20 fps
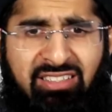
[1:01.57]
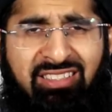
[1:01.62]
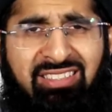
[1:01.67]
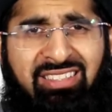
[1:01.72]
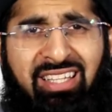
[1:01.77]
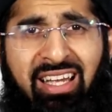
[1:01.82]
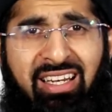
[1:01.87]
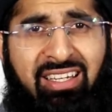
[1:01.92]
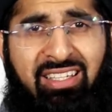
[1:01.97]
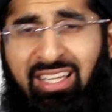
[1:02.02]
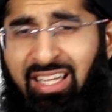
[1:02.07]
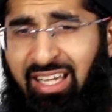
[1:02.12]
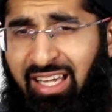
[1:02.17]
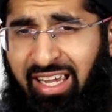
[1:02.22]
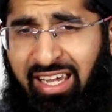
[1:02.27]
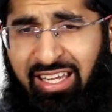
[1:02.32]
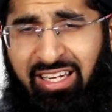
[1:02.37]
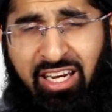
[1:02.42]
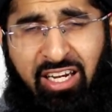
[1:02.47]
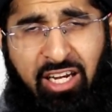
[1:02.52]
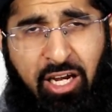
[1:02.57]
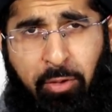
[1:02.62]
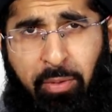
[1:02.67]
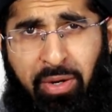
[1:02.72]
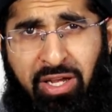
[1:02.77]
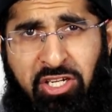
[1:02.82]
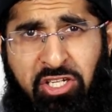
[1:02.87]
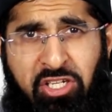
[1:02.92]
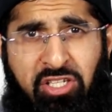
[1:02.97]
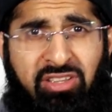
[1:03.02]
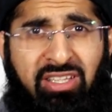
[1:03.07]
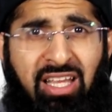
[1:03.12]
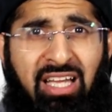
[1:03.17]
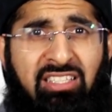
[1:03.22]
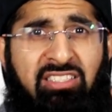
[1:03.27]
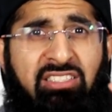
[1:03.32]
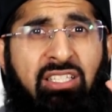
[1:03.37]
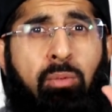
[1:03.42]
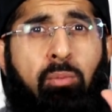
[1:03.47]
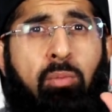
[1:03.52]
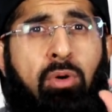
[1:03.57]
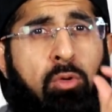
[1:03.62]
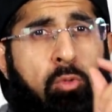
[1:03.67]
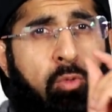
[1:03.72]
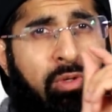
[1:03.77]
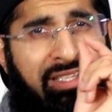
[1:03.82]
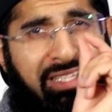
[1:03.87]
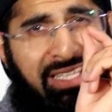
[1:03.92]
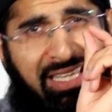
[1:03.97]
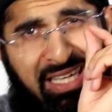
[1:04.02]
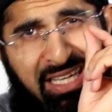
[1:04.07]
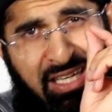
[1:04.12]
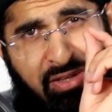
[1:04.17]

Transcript: It's said in a narration that someone with